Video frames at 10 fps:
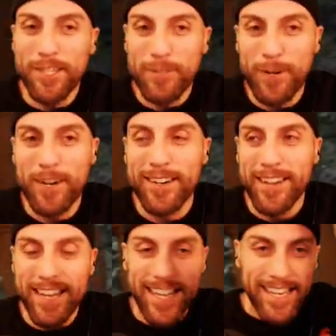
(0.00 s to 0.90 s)
where,
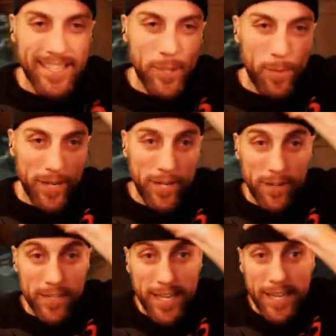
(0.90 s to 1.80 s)
like, any superhero
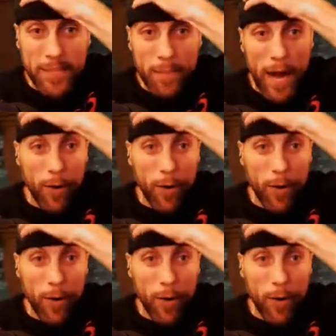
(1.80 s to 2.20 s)
is getting his power